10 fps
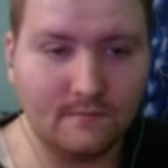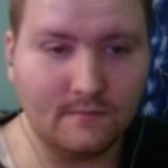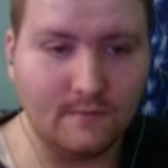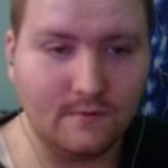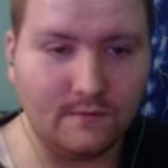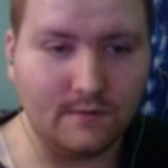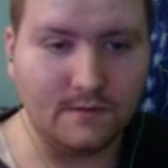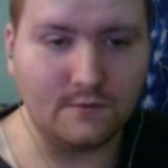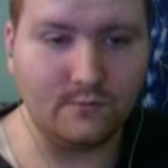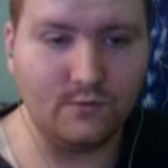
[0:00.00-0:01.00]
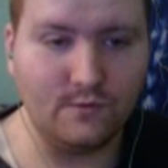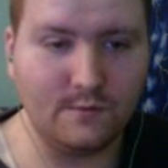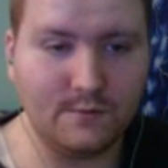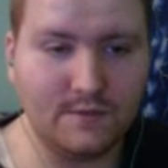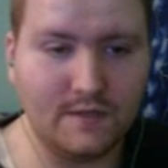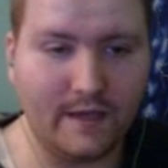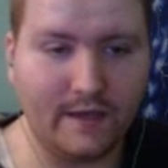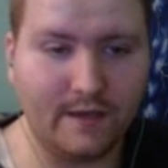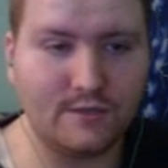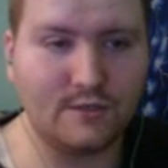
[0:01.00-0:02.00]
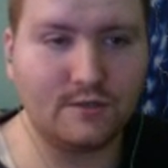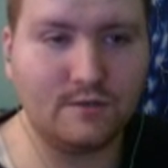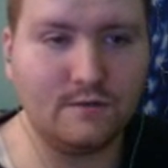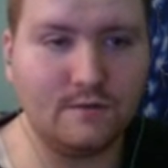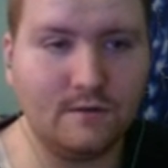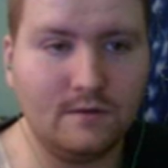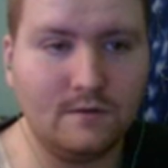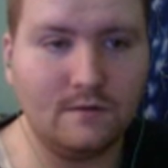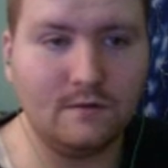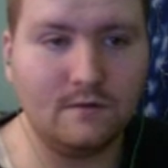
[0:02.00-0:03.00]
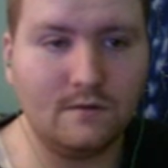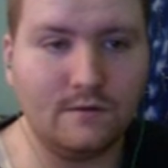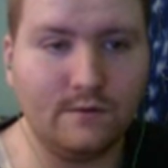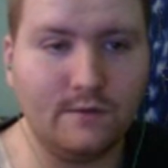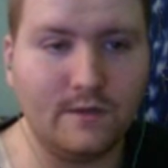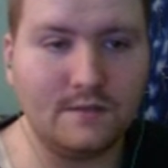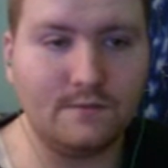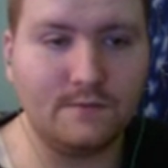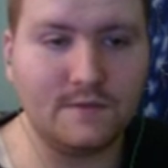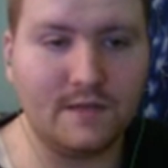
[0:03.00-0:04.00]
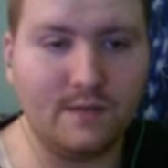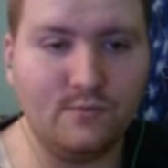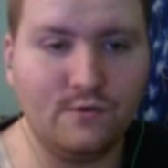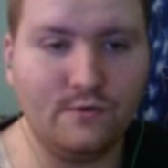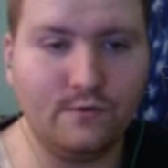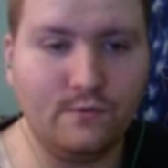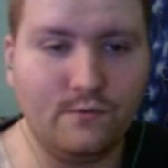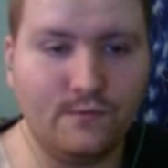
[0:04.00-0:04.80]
Alright, so move over to the hash. React to the first guy, move.